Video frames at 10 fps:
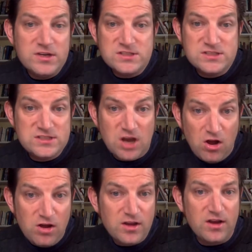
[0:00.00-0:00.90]
is
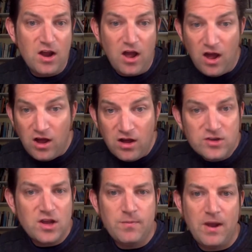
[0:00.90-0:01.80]
dark and hard
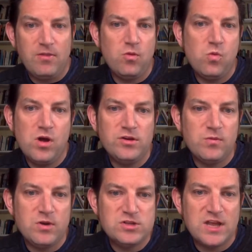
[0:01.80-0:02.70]
about the world in
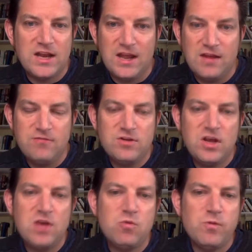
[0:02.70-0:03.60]
which they lived
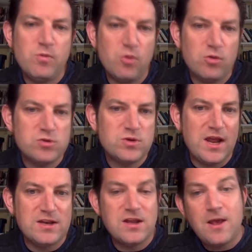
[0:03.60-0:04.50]
will be brought to an
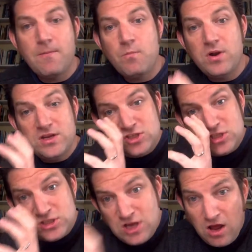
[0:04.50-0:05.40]
end. But it
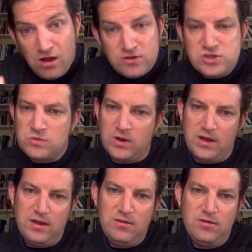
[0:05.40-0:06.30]
starts
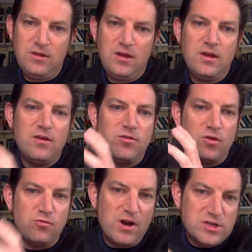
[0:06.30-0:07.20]
with
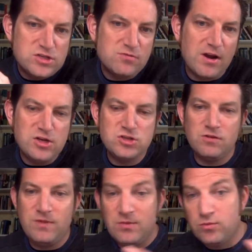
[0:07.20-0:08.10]
the restoration of
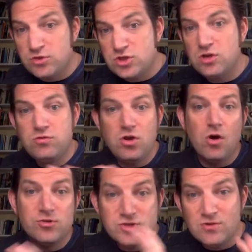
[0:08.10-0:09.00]
people to
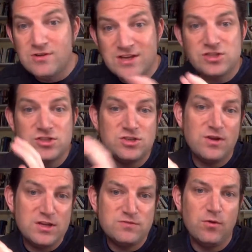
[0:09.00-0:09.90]
God to listen to
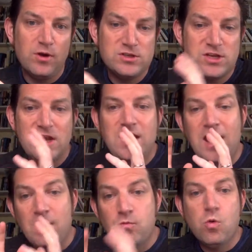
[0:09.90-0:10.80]
his voice
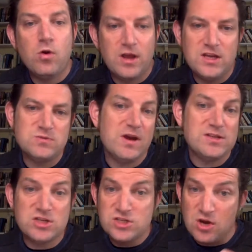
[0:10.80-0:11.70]
and walk in his ways.
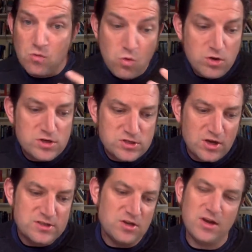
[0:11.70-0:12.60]
And so what does
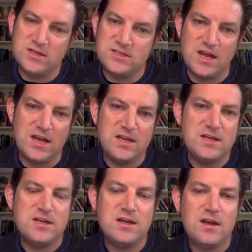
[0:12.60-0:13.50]
Isaiah say?
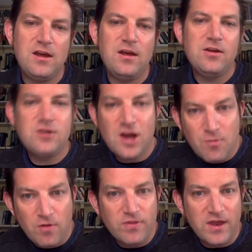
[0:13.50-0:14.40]
Come
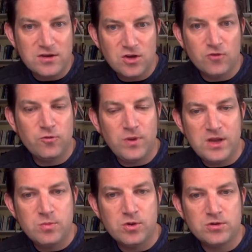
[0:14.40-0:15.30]
on then, God's
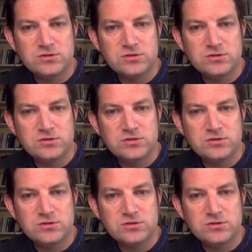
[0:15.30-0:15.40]
people.